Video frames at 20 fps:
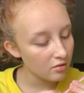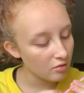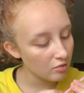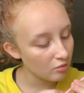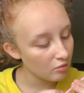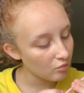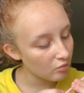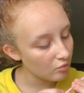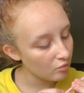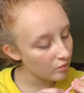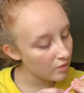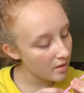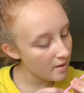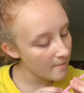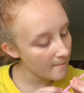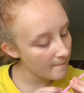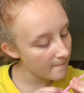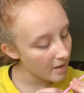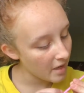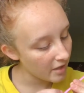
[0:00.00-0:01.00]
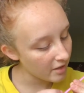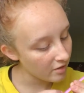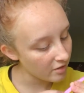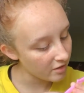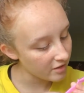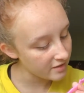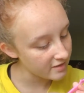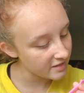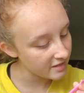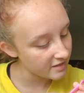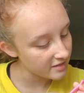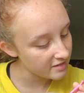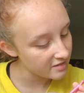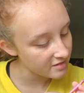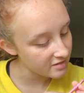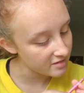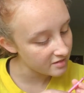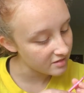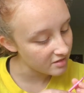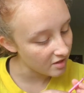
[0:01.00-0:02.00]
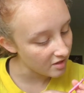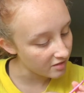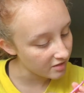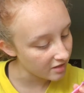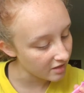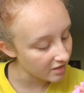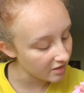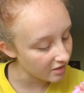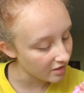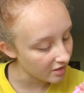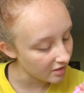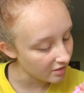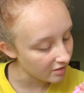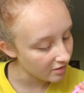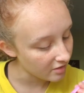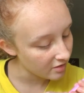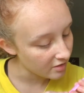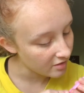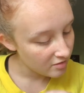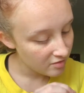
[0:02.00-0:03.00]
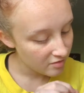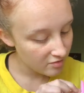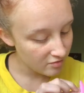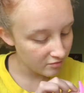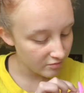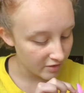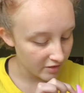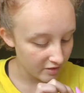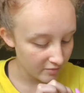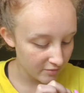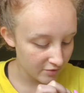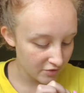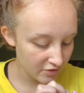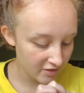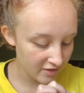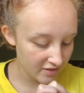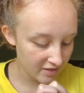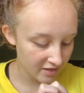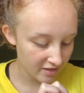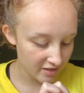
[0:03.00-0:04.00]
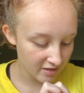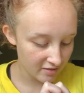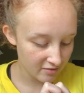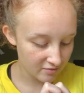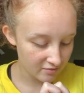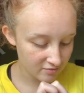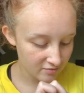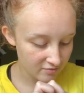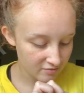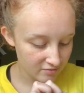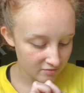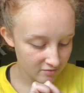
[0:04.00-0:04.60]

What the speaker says: Oh my god, it's like stuck in there. Wait, let me try to take it out.